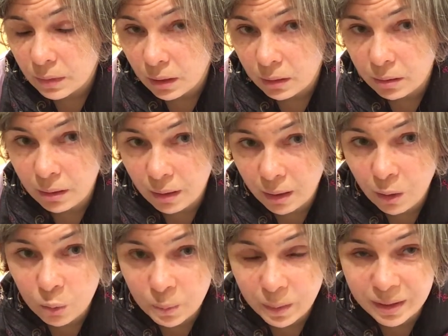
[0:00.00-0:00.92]
I
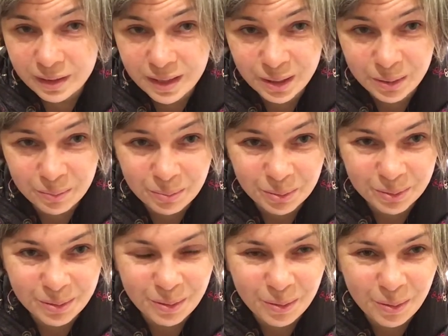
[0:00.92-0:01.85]
hope I didn't put
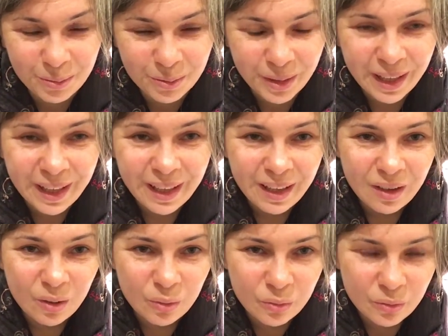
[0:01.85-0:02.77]
you
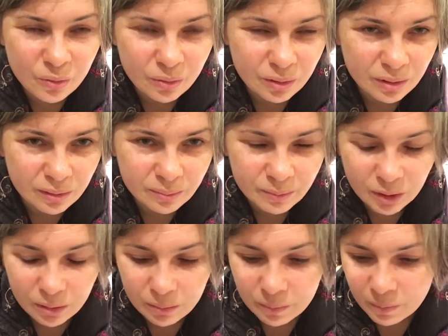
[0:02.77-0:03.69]
off of uh, you
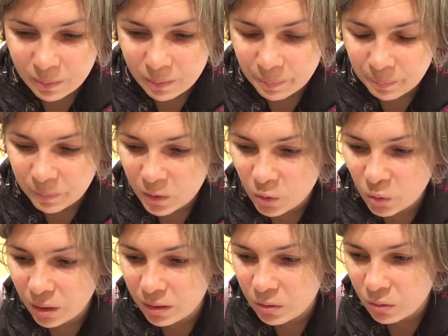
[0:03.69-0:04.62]
know
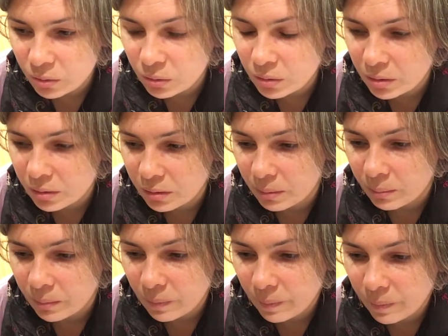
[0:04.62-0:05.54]
try to root them
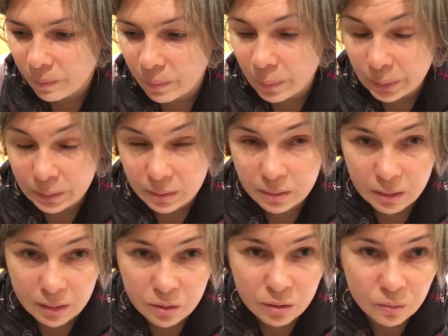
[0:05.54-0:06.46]
but
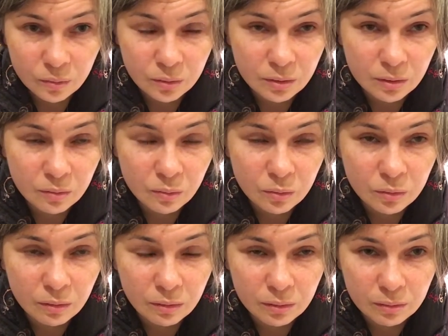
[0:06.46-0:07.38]
I just wanted to warn,
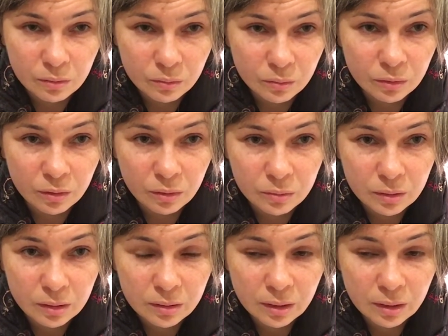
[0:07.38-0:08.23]
uh, to warn you that